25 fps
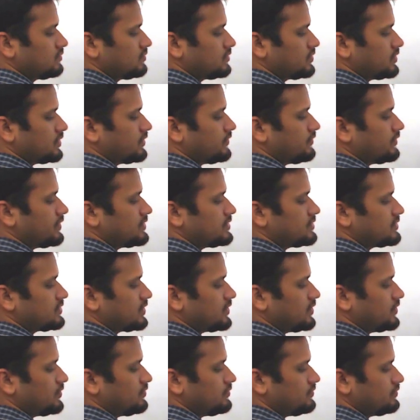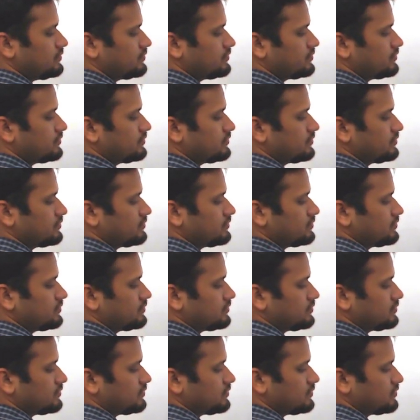events queue.
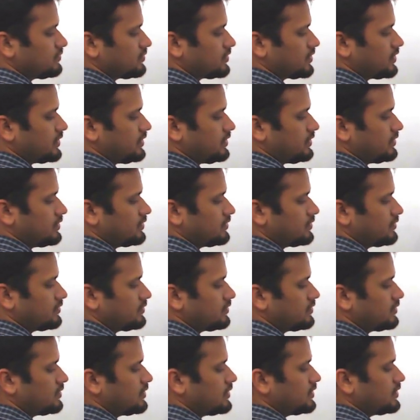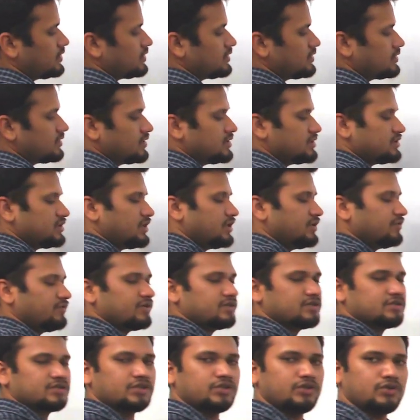Okay, this
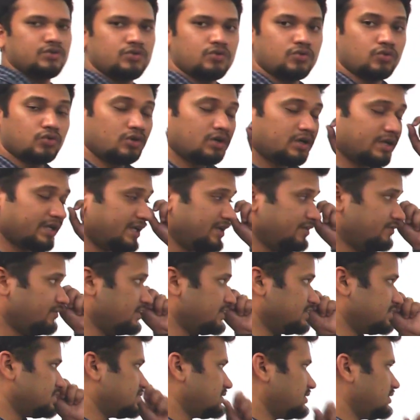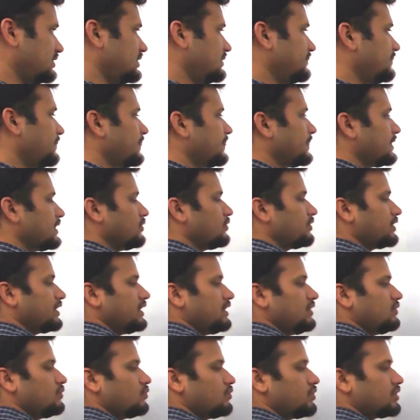events queue hold events.
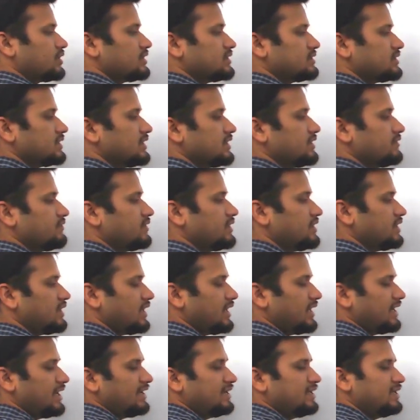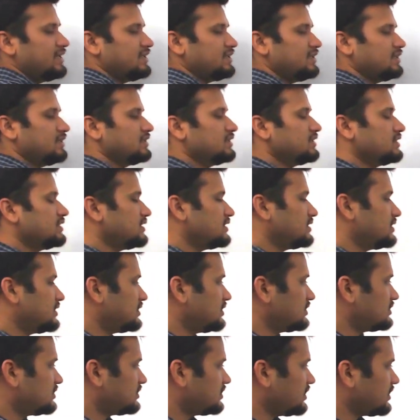Okay, what is an event?
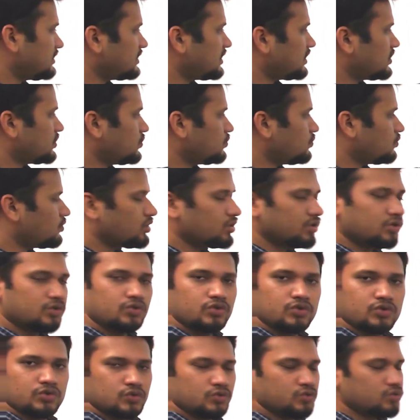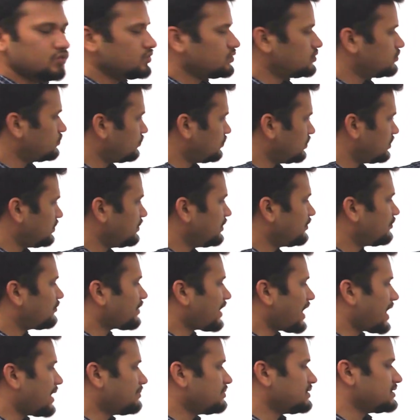Anything that you want to do will be
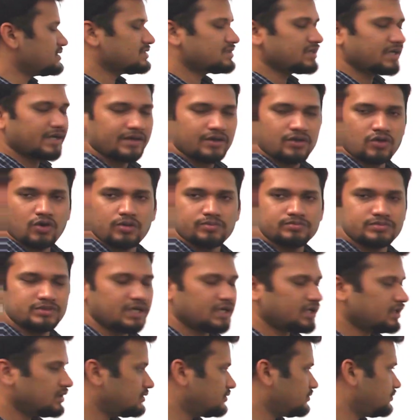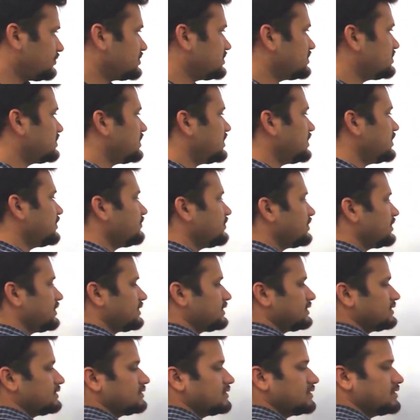wrapped inside an object which is an event.
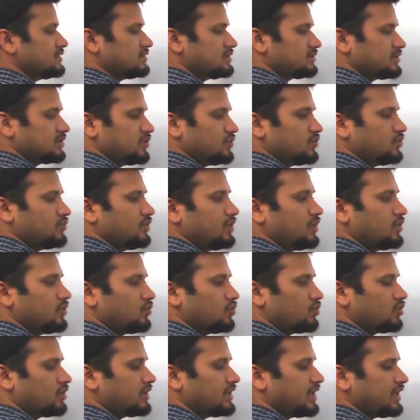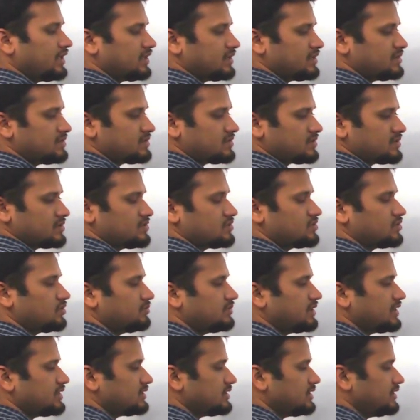This queue will hold that instance of
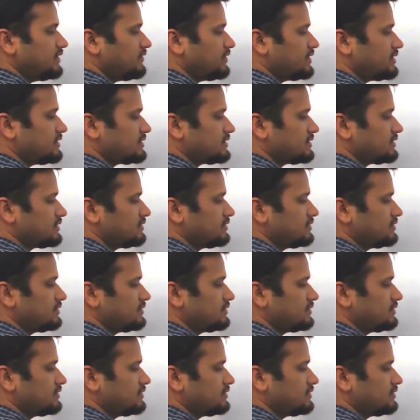the events.